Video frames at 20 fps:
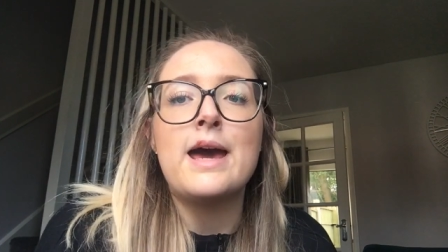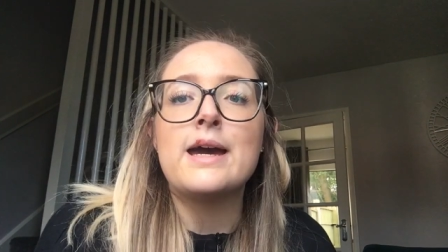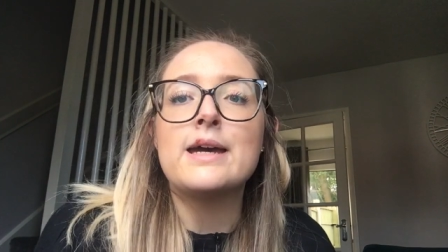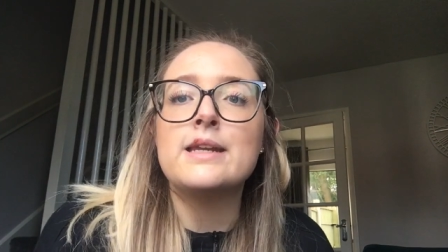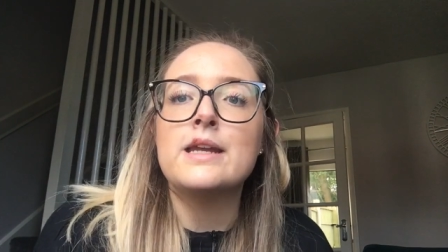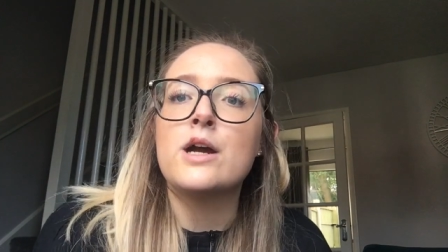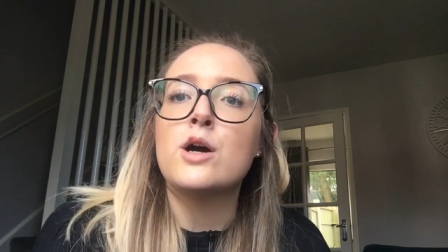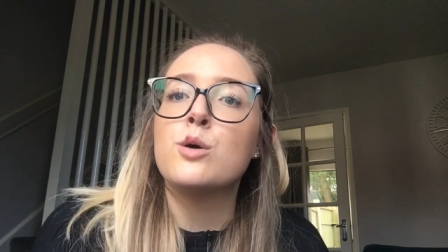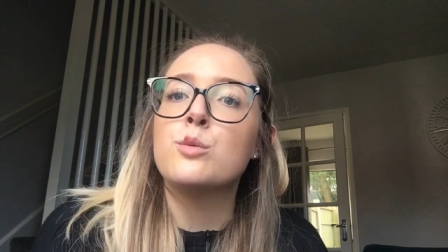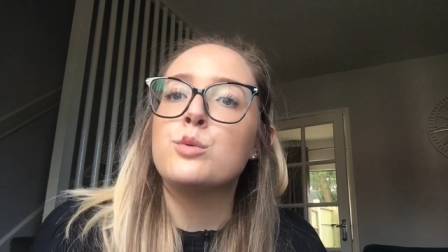
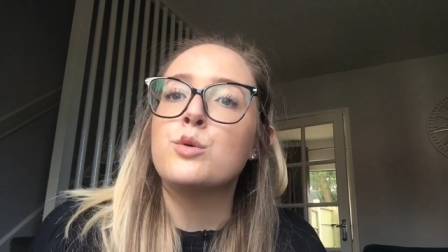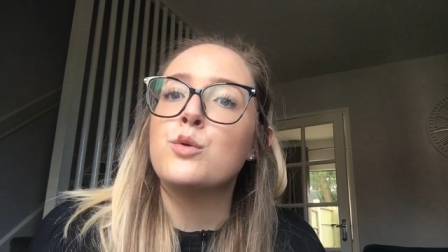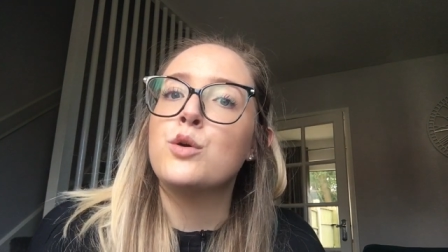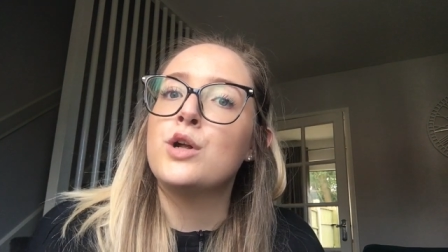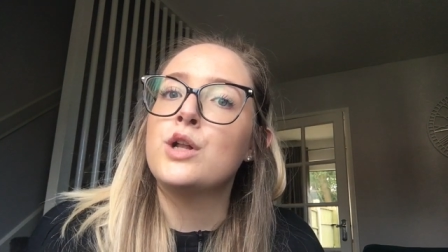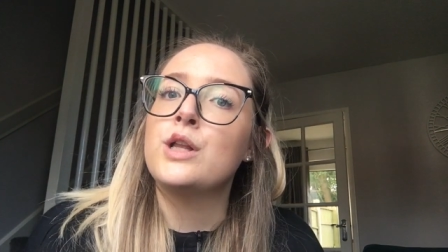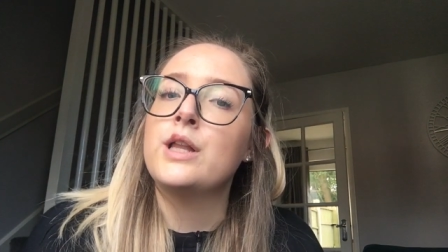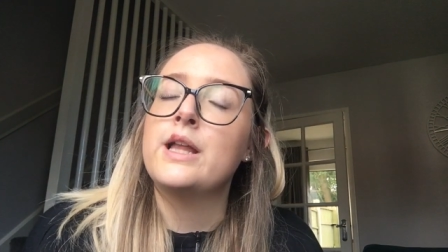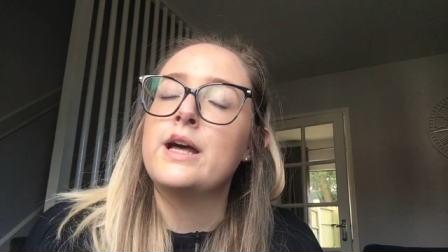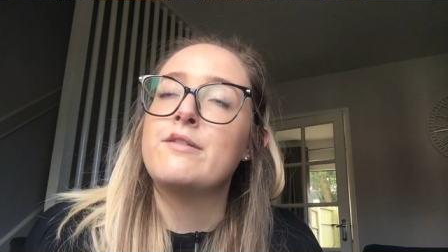And I hope you
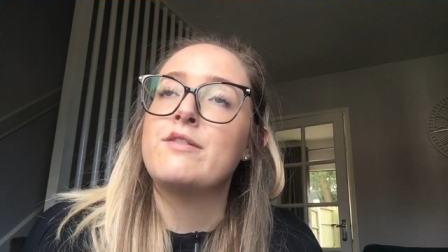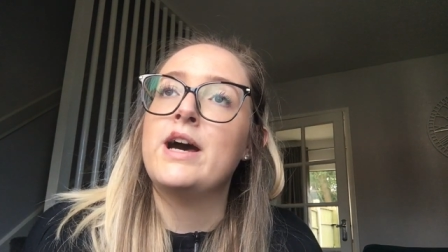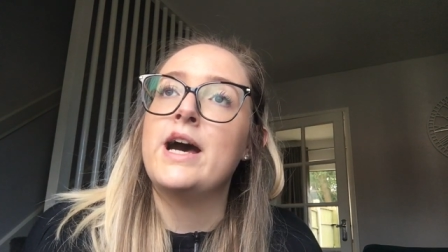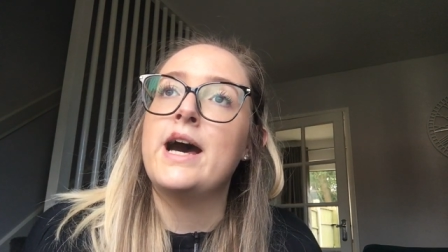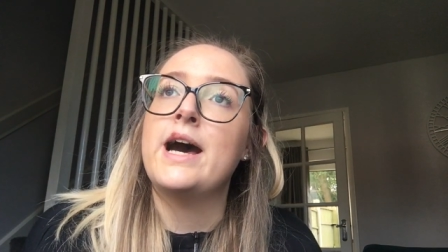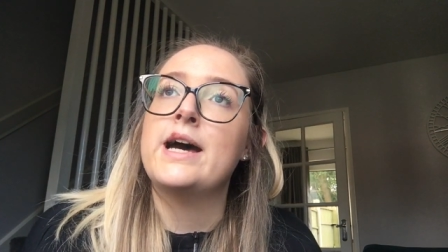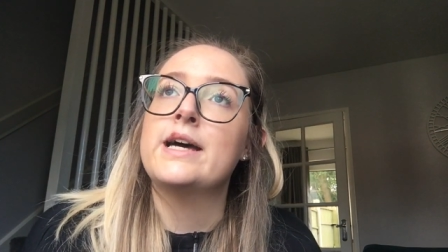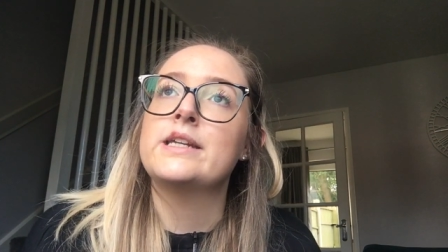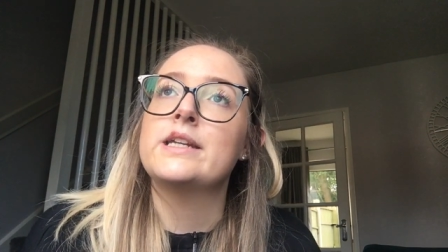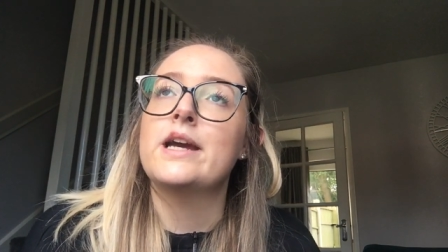all have
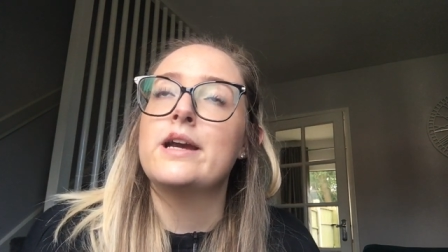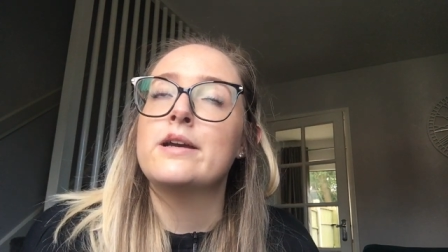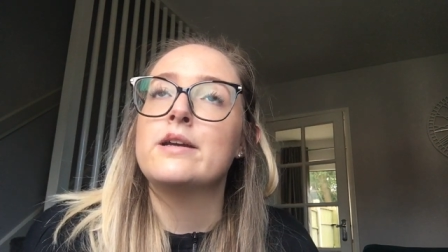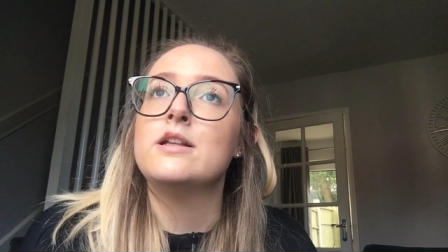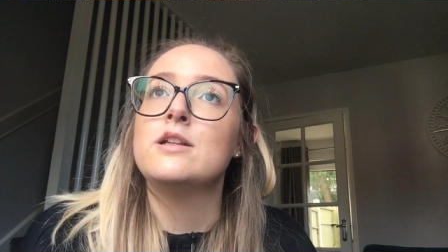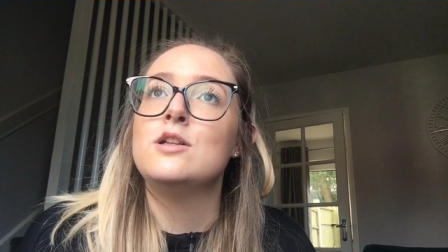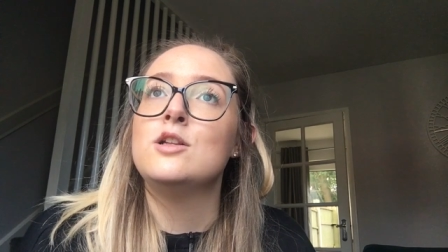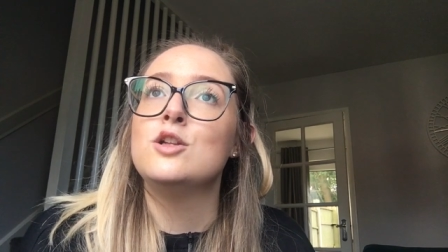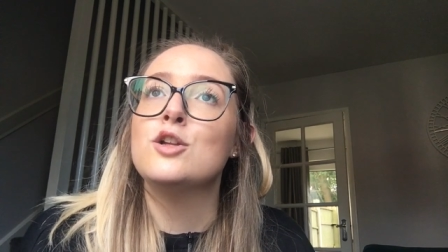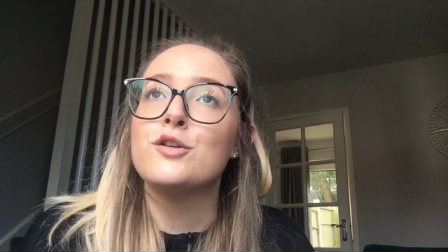had a
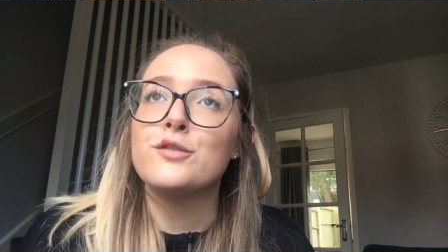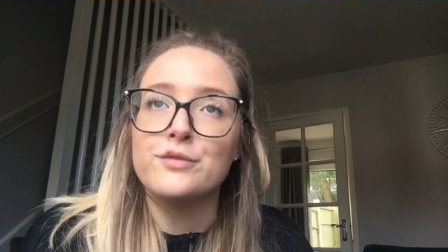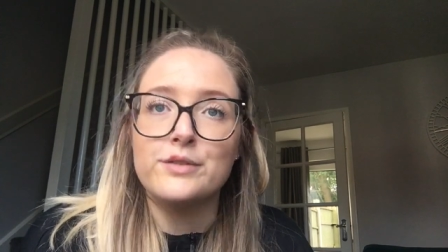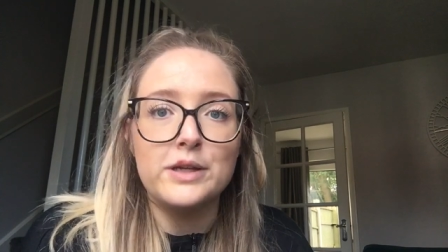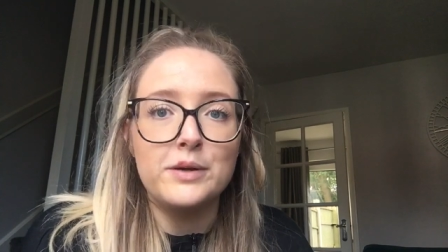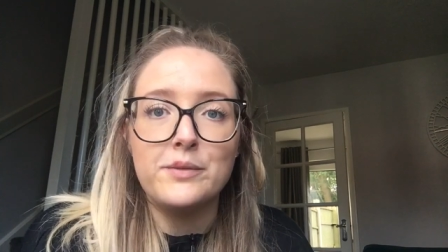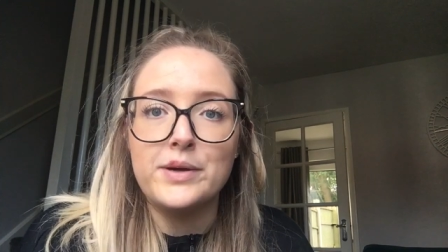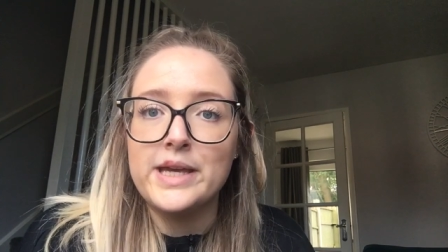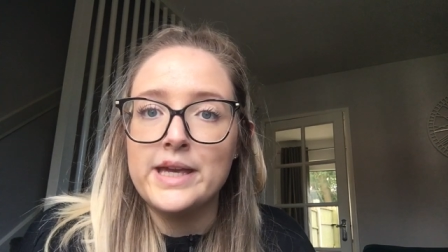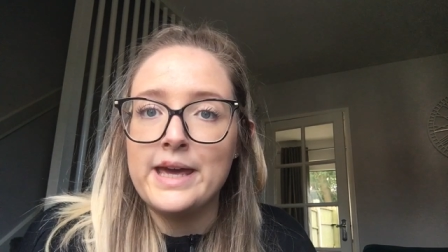
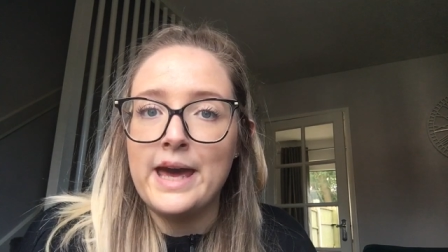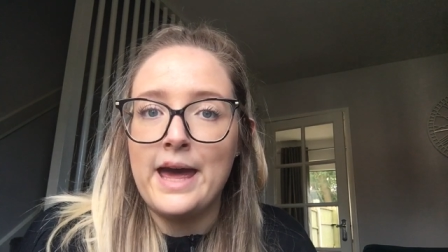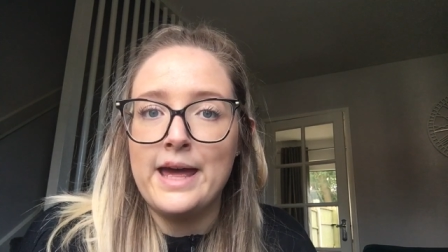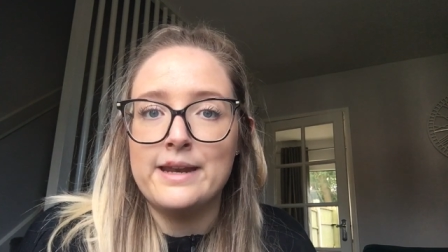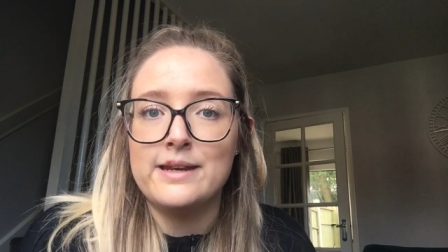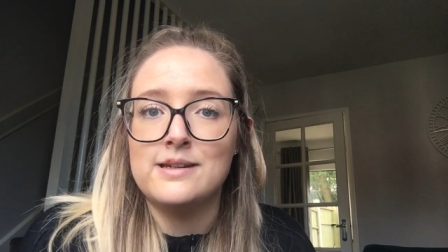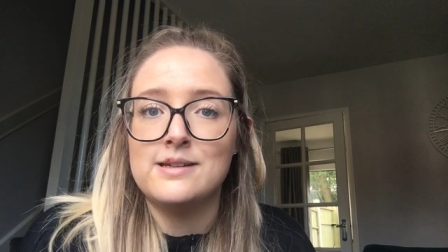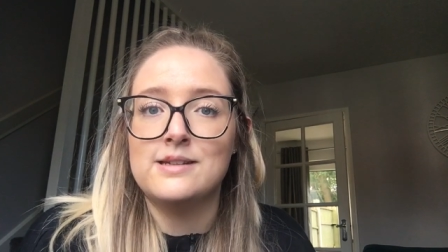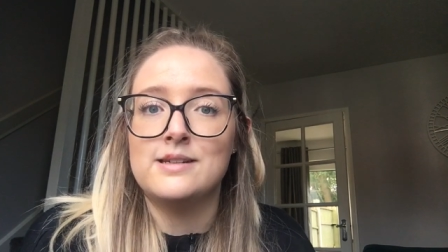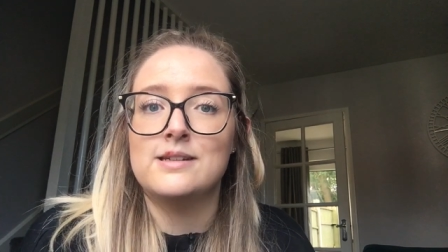lovely
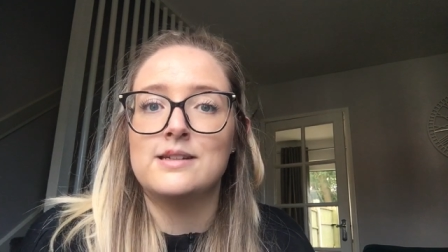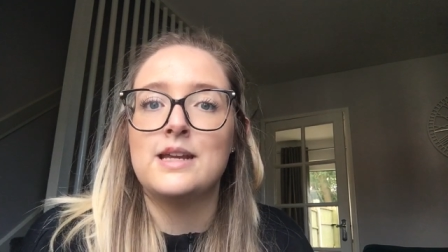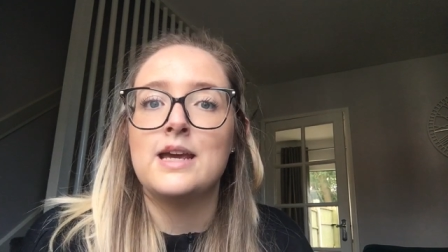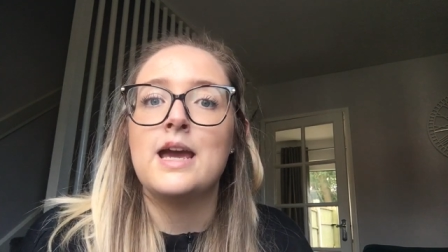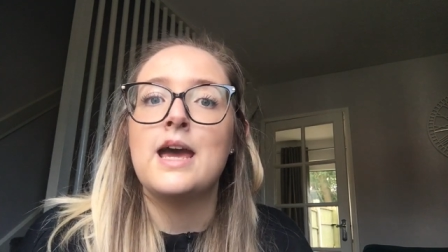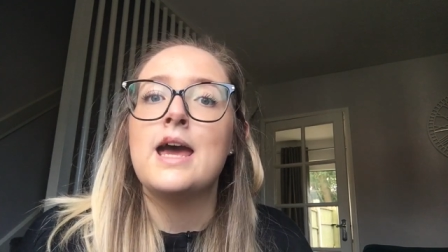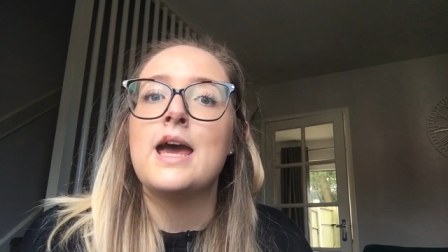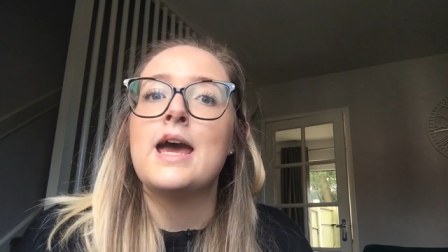weekend.